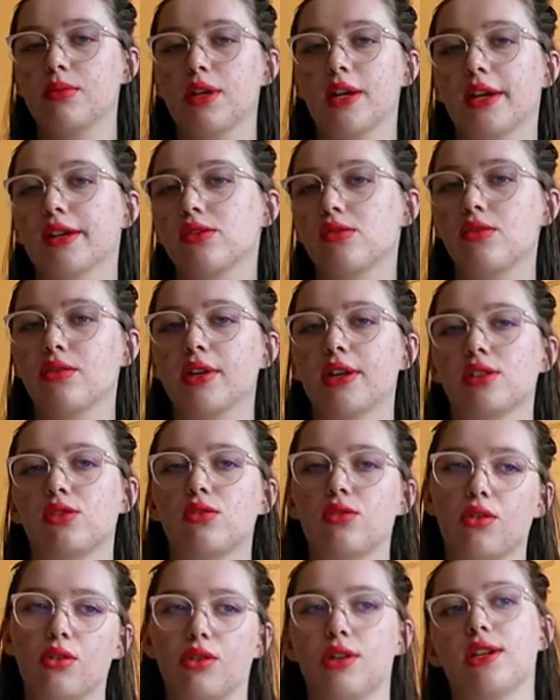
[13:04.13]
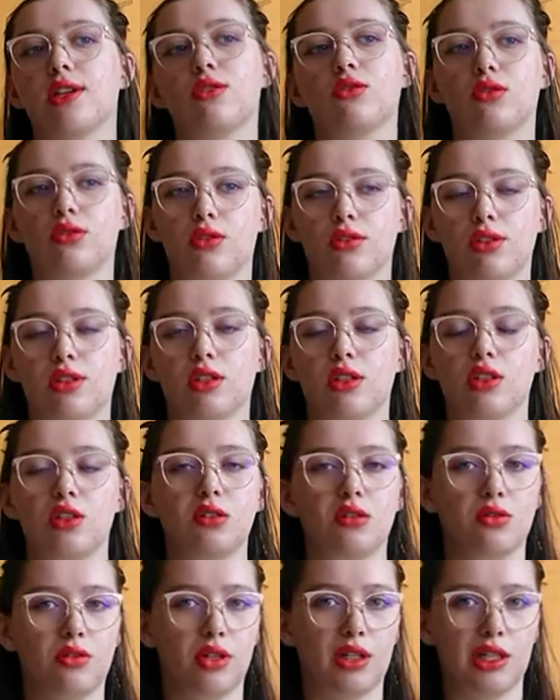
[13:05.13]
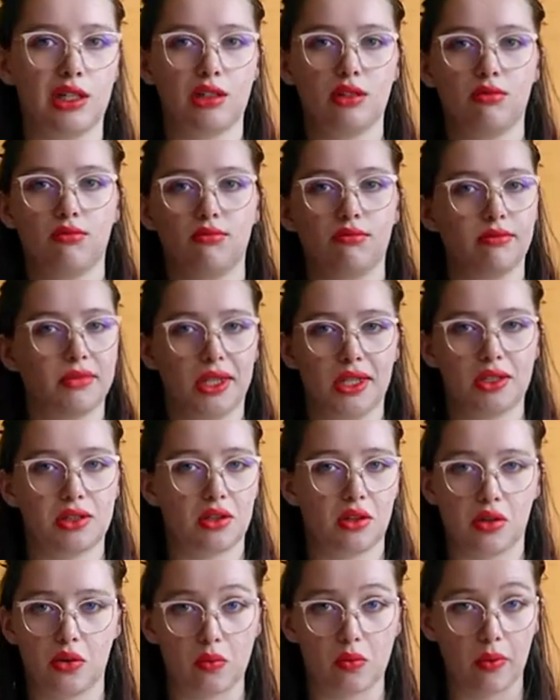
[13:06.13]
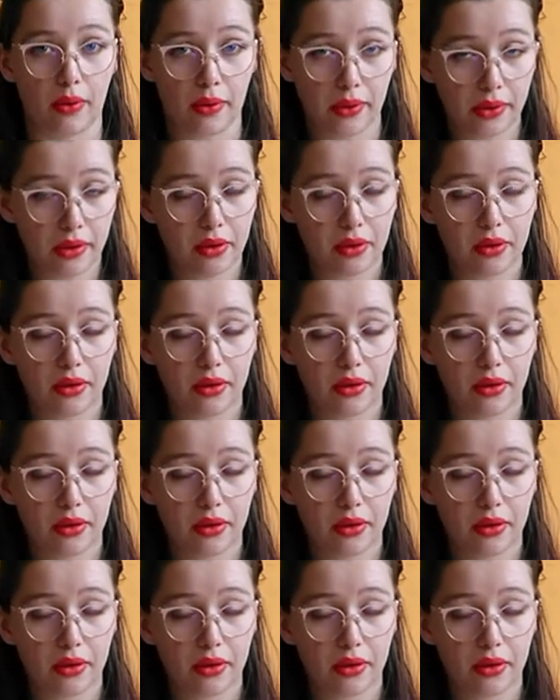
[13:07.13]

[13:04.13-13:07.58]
As long as you connect to the sigil you get, it's gonna work.